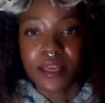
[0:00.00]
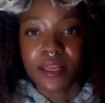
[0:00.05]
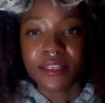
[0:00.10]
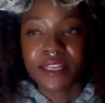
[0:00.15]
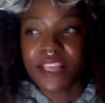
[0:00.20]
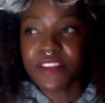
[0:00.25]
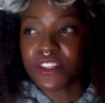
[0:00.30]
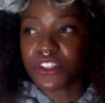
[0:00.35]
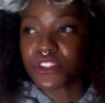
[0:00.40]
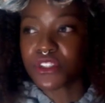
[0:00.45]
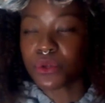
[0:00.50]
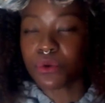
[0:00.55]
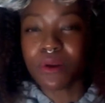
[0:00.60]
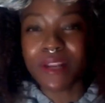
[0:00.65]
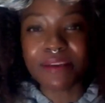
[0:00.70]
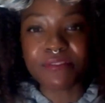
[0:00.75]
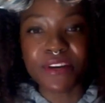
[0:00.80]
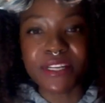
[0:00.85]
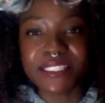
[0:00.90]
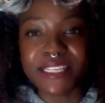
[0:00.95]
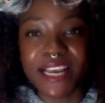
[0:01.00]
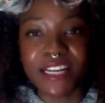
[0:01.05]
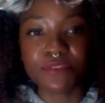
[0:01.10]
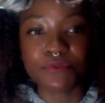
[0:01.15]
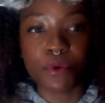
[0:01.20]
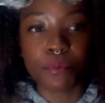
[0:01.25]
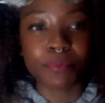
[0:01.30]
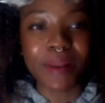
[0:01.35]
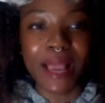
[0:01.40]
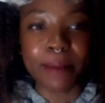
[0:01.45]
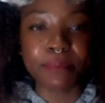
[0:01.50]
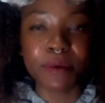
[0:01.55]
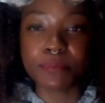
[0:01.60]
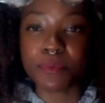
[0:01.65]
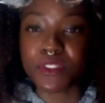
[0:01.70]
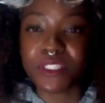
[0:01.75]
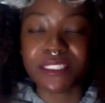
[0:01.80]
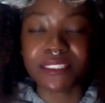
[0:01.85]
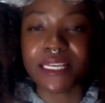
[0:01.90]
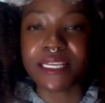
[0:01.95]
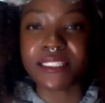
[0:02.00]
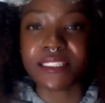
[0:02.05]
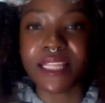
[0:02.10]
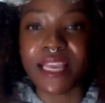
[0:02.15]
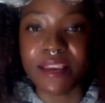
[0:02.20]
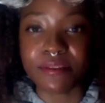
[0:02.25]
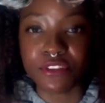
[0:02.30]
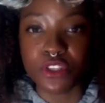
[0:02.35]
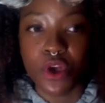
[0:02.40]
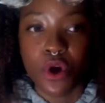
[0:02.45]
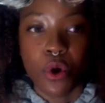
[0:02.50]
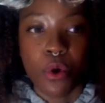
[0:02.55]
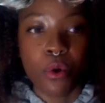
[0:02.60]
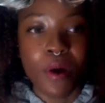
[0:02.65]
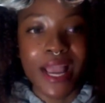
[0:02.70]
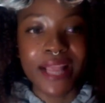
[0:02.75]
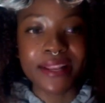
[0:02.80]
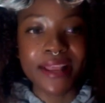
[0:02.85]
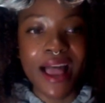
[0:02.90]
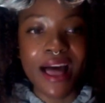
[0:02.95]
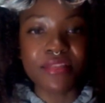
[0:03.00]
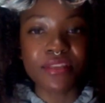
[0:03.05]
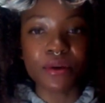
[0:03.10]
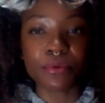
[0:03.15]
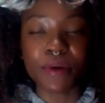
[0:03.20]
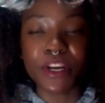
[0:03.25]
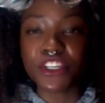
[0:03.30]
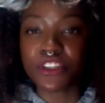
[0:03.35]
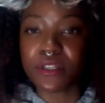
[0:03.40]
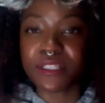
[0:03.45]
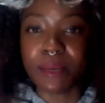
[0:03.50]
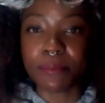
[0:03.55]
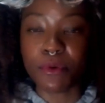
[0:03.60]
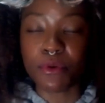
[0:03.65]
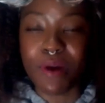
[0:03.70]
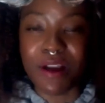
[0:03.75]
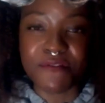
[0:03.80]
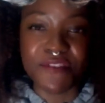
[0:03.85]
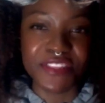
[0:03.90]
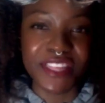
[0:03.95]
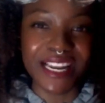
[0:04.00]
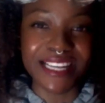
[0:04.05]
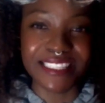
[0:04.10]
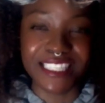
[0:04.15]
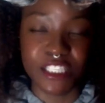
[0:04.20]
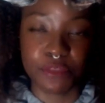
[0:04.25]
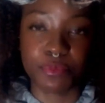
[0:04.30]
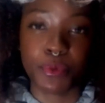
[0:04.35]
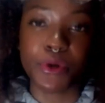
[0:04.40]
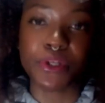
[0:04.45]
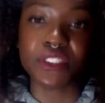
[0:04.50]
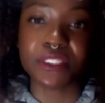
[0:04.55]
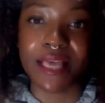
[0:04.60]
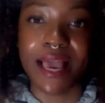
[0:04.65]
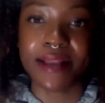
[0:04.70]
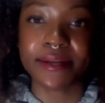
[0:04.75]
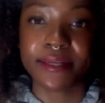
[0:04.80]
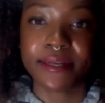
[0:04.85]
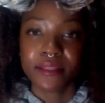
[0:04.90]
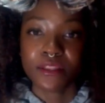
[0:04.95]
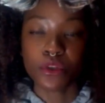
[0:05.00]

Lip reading: Neither did the Lord ever intend for black people to stay slaves or any other racial demographic that has experienced that.